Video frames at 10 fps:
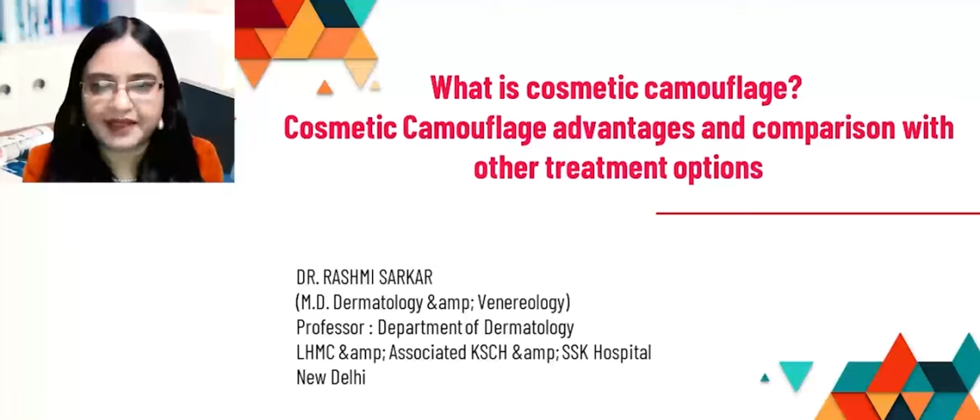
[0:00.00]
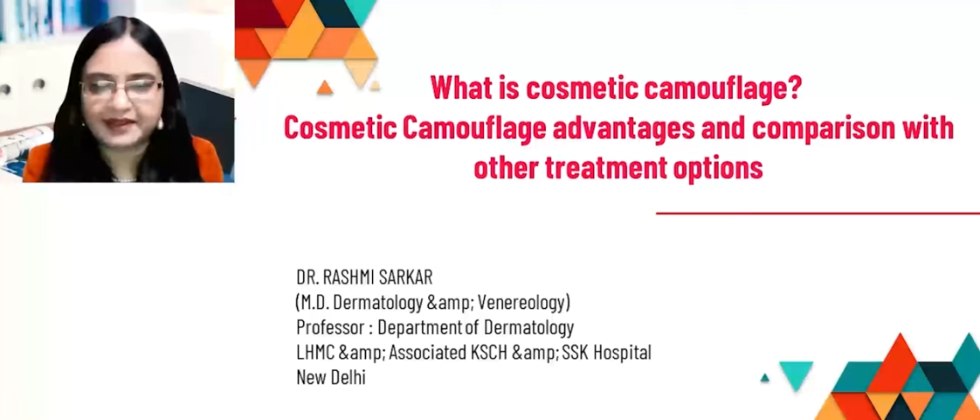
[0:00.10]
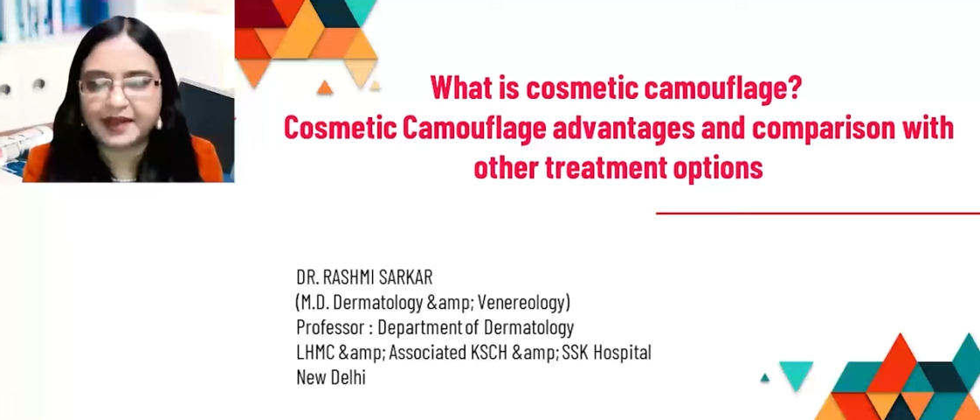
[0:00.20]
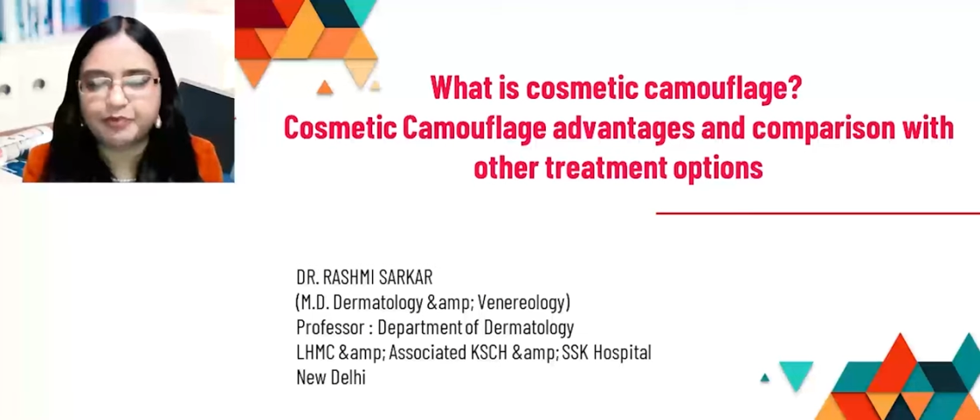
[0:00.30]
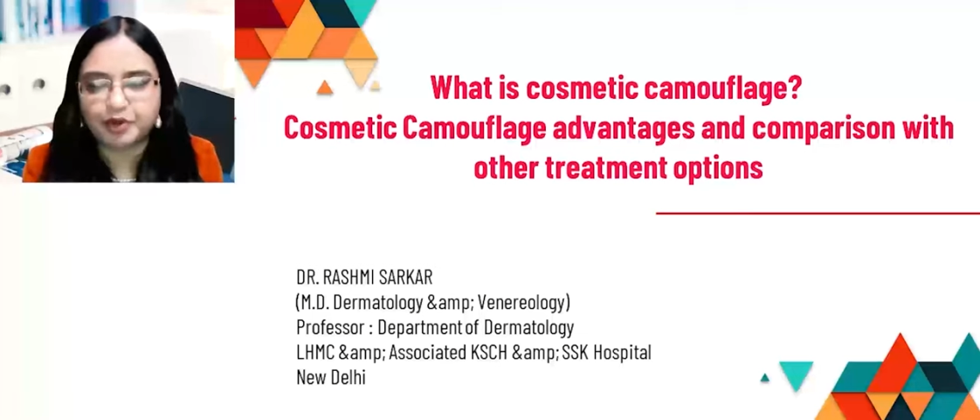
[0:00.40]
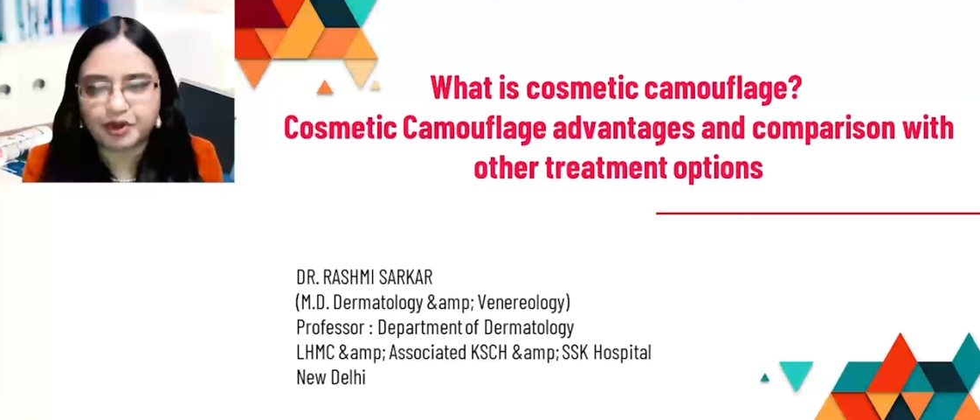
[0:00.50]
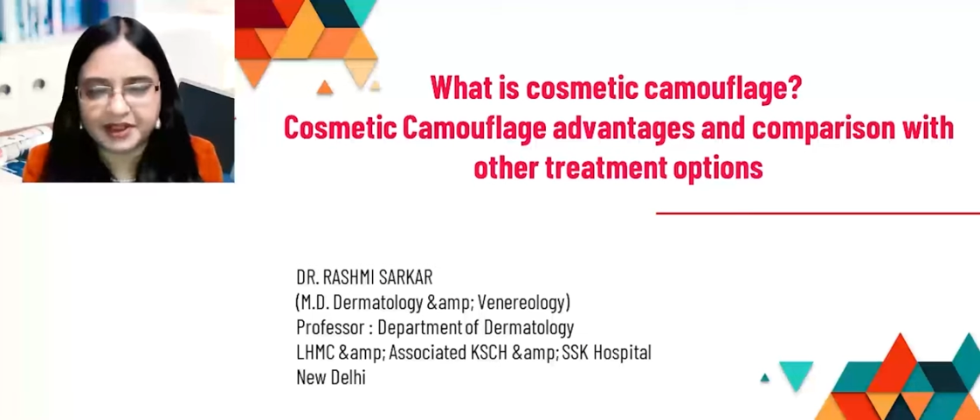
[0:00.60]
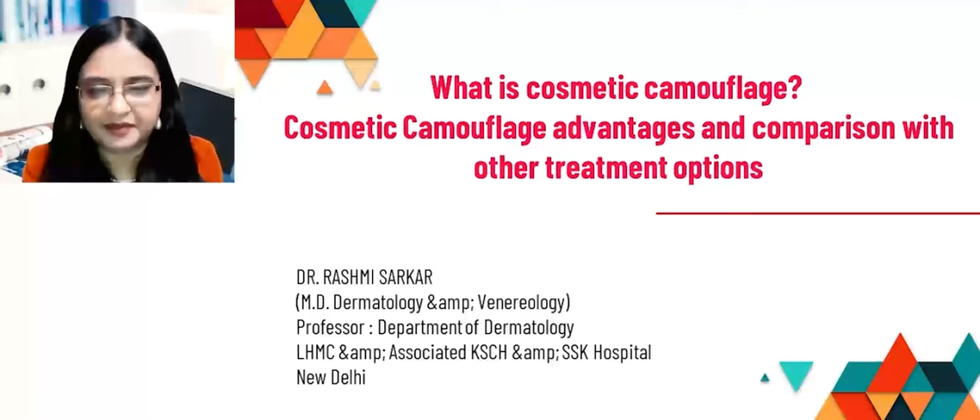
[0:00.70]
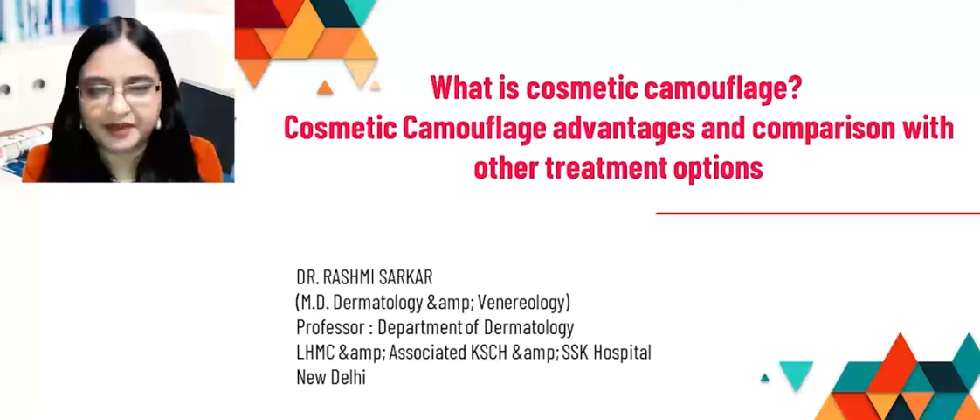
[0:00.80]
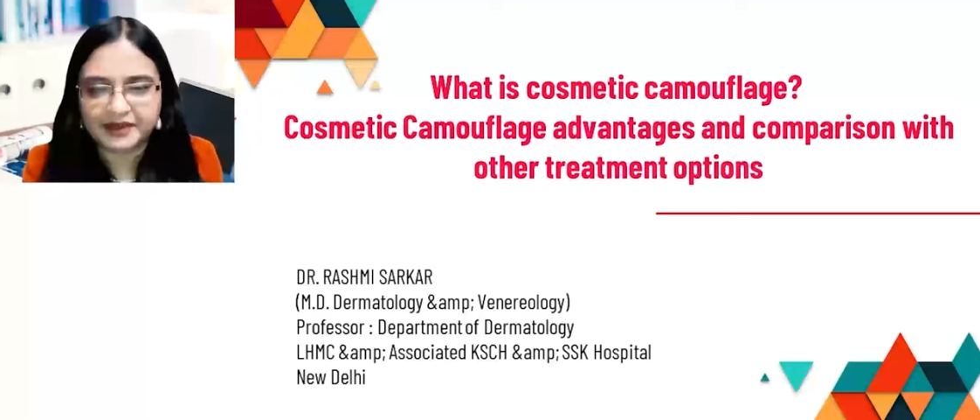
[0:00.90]
and they have brought
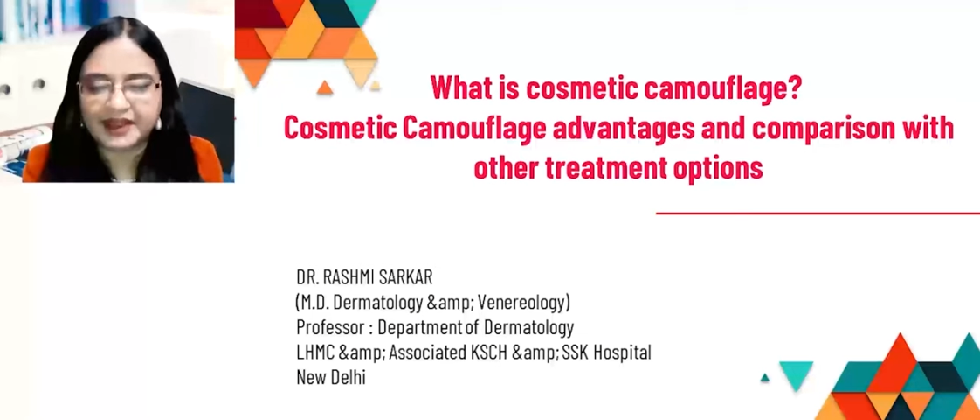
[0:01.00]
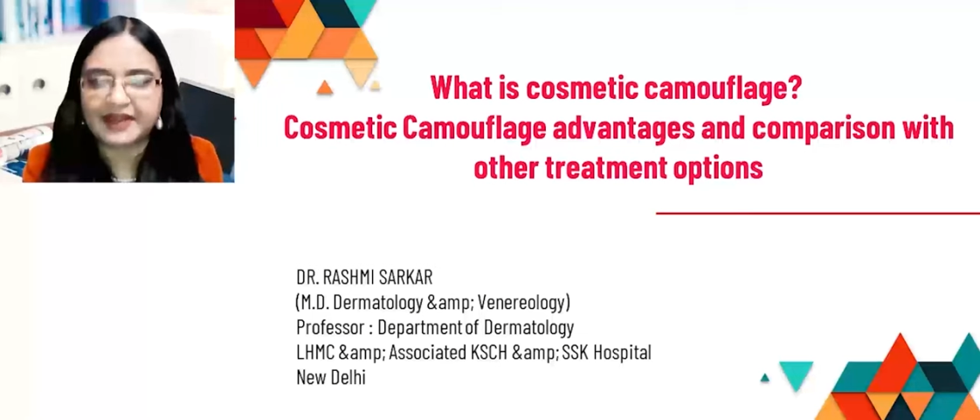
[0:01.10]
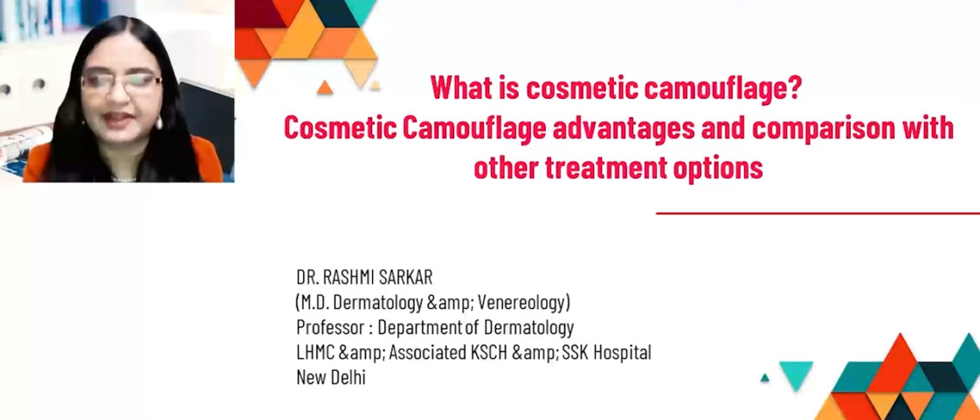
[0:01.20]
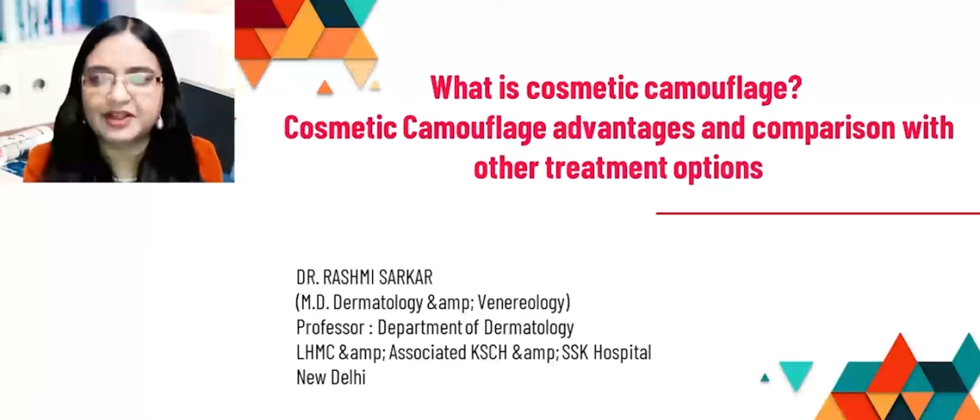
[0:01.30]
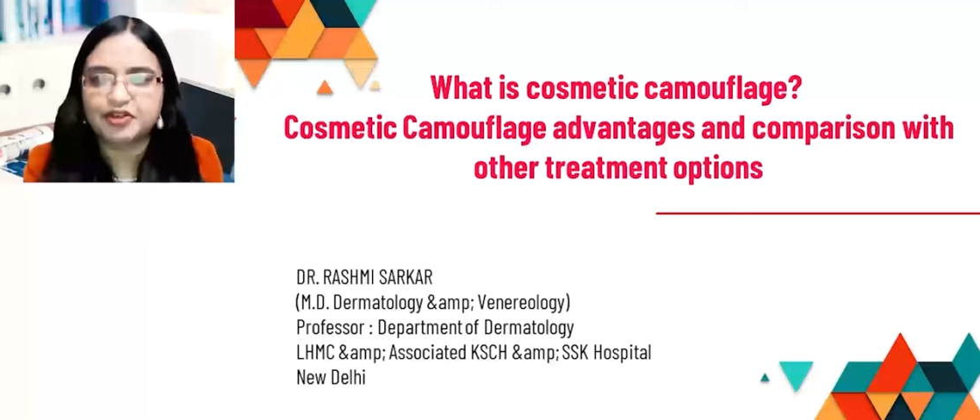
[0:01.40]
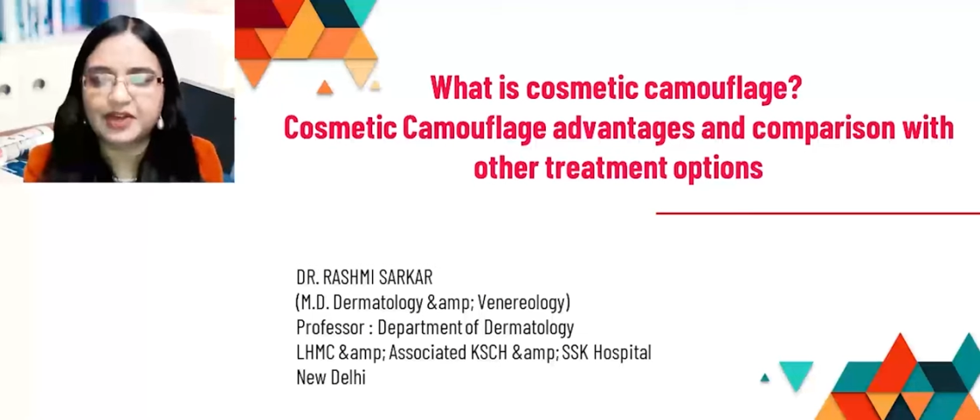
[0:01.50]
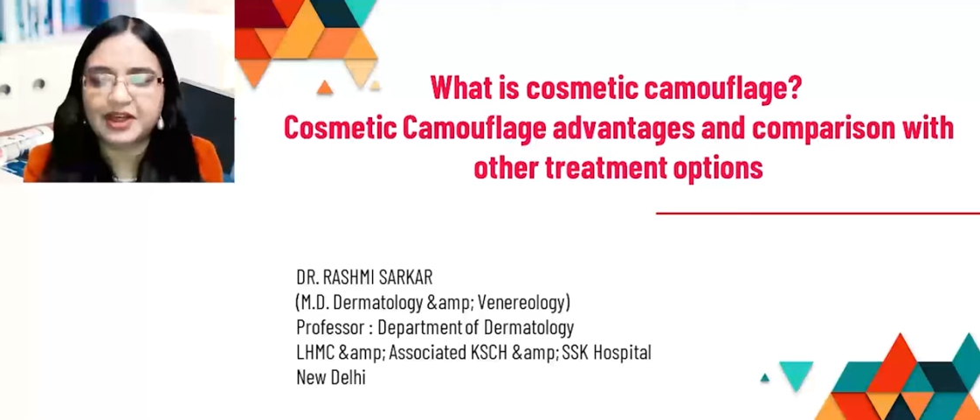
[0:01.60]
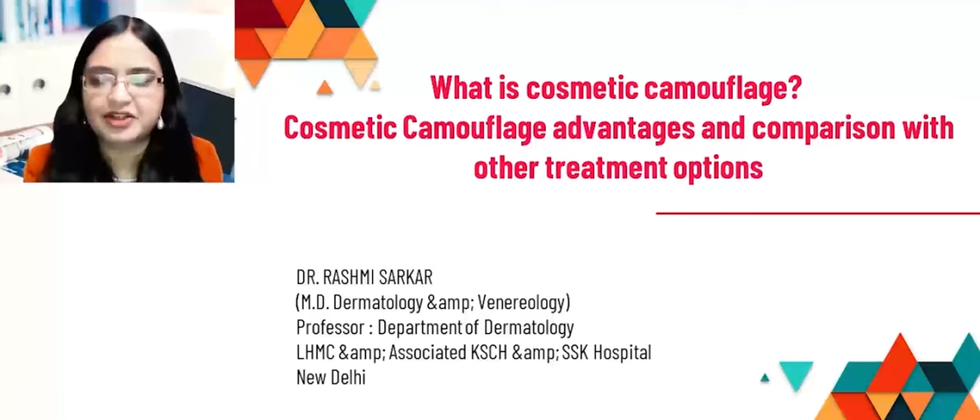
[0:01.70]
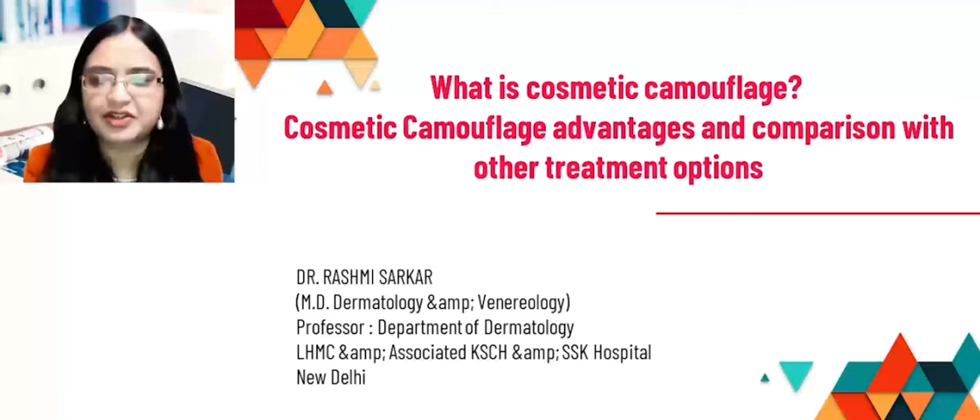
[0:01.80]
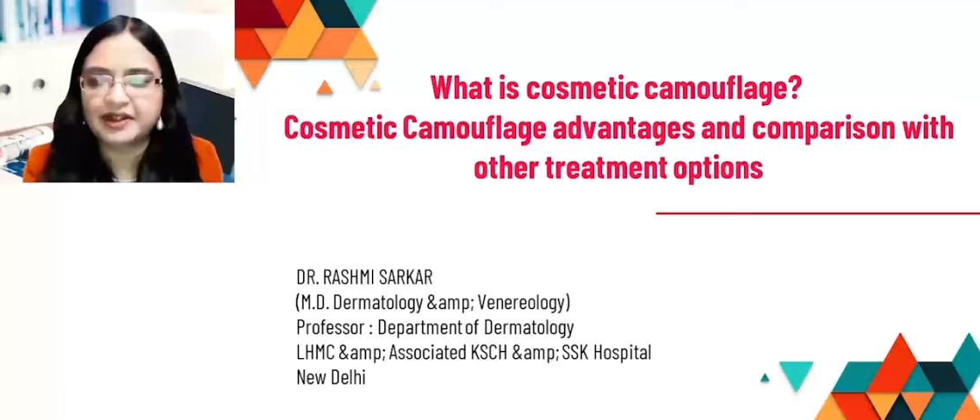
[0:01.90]
it with an
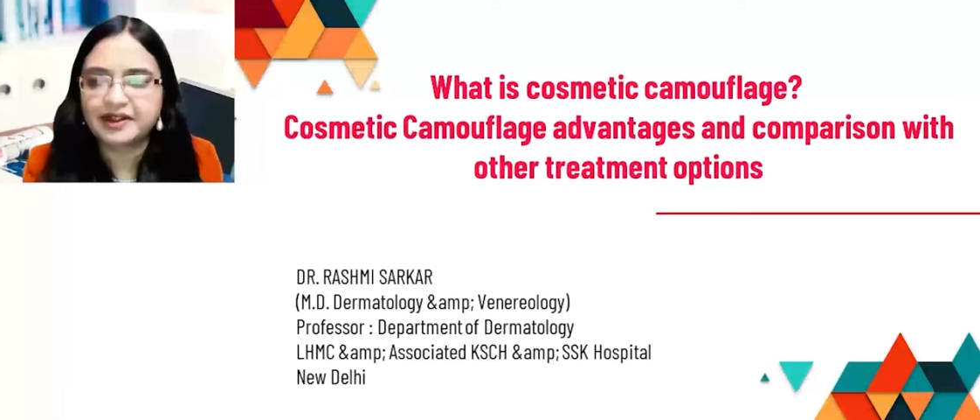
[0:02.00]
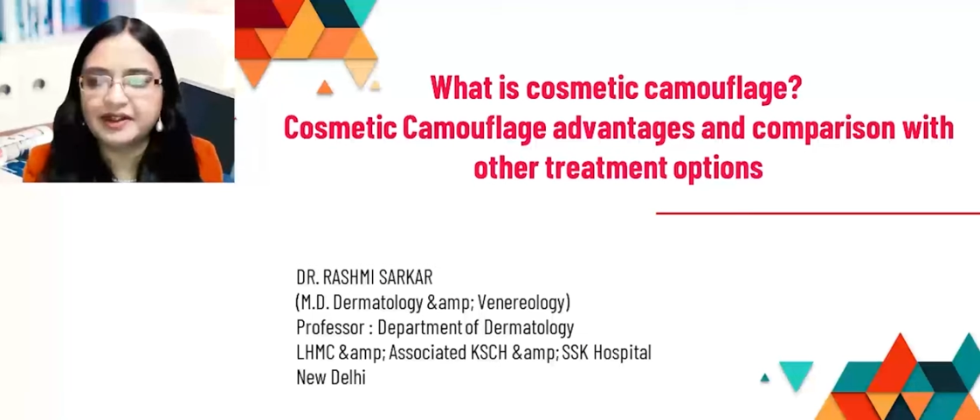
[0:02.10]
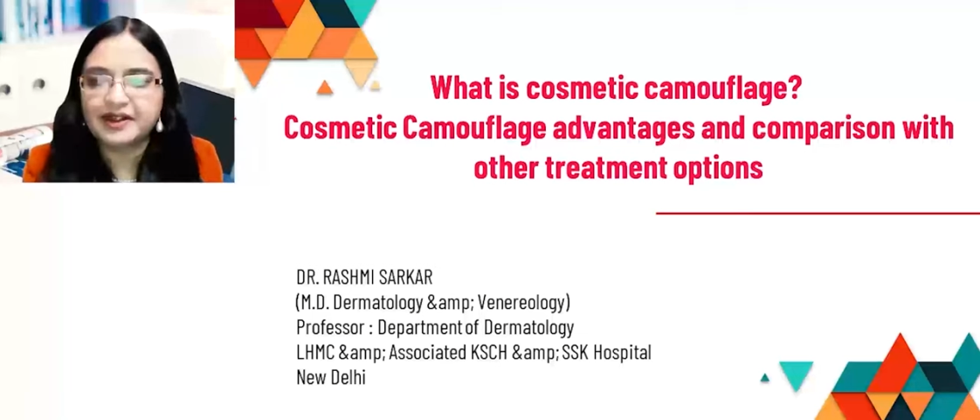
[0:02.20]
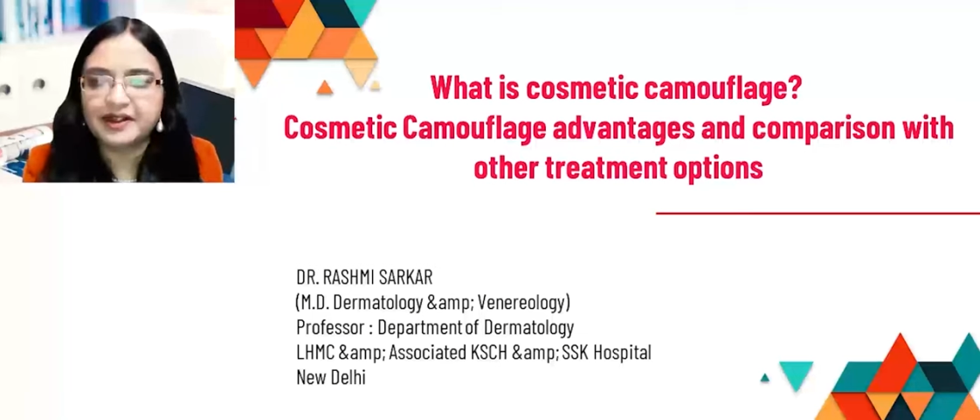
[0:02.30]
educational